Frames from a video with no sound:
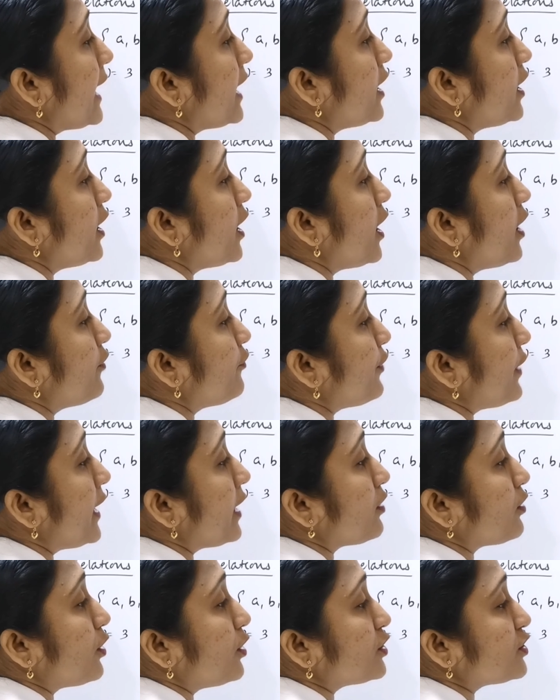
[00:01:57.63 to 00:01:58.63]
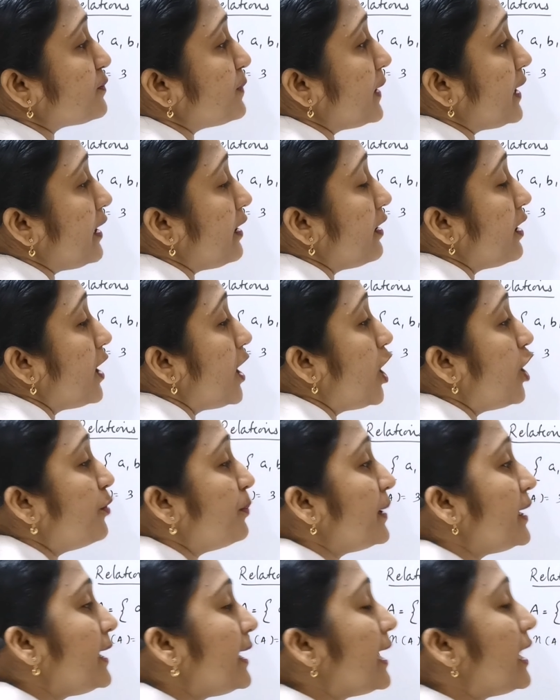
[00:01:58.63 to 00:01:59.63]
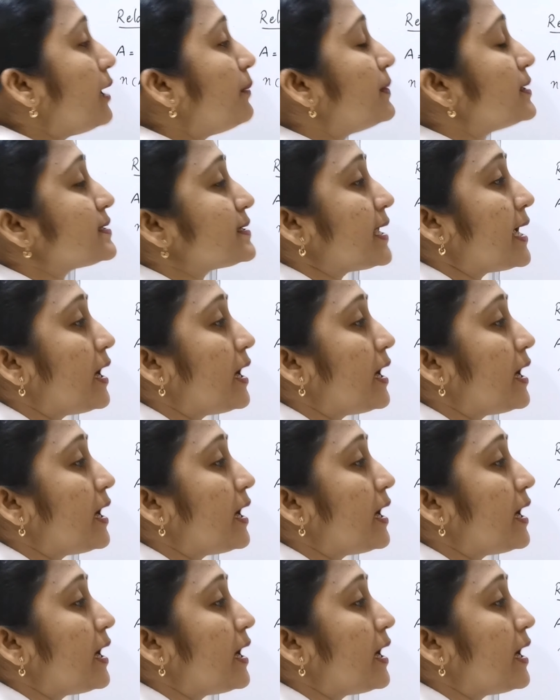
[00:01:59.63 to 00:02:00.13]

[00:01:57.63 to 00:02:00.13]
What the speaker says: N of A cross P? How many elements